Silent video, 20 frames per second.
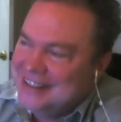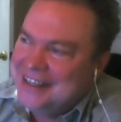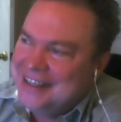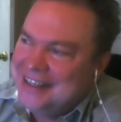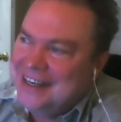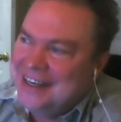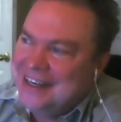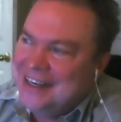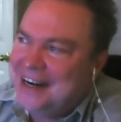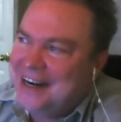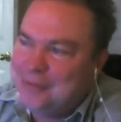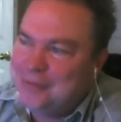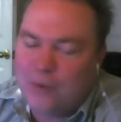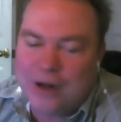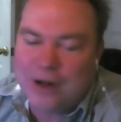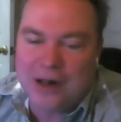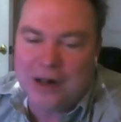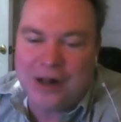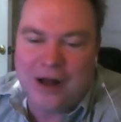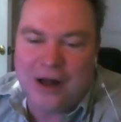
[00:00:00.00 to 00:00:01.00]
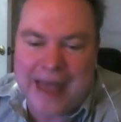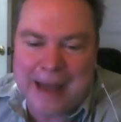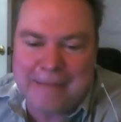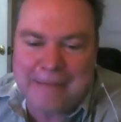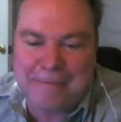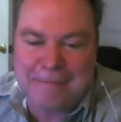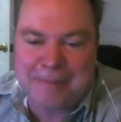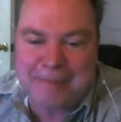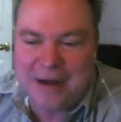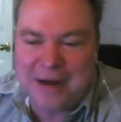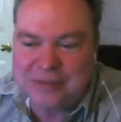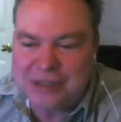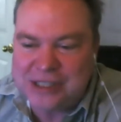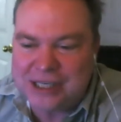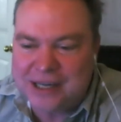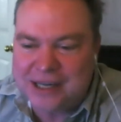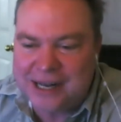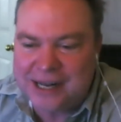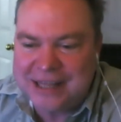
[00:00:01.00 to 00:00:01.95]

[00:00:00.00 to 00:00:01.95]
Well, on that bombshell,